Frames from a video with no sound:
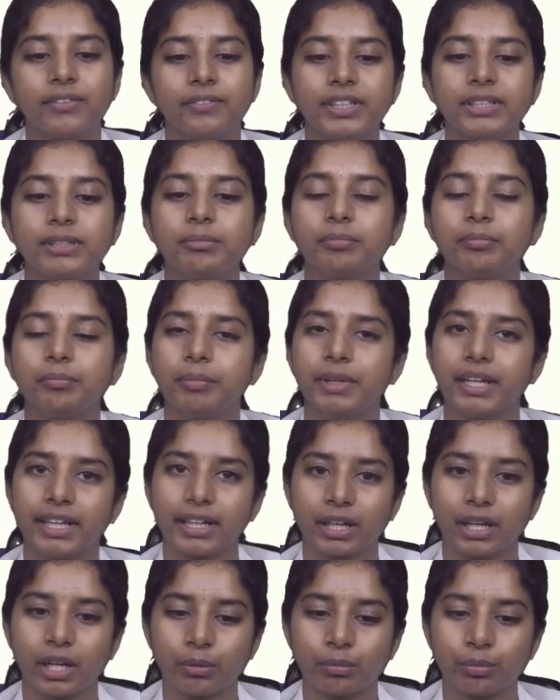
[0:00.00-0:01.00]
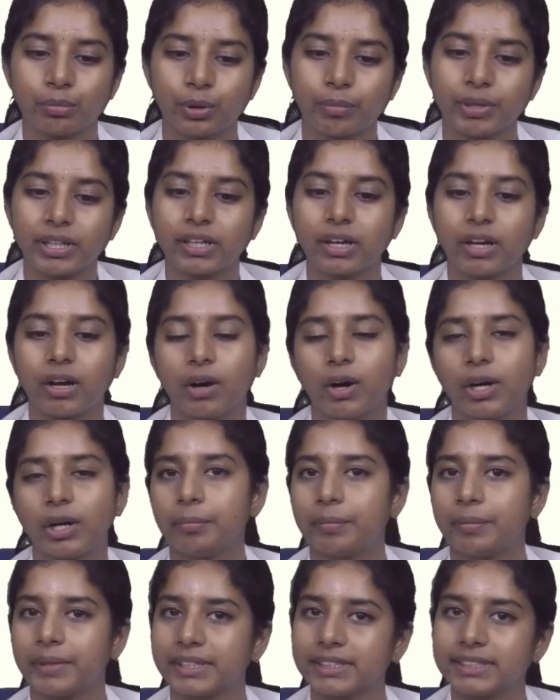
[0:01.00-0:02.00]
with bleeding and probing
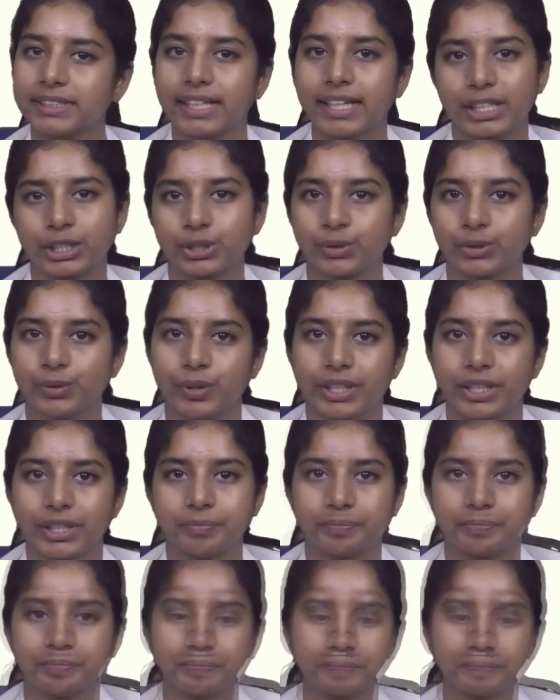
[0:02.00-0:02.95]
or pus exudate.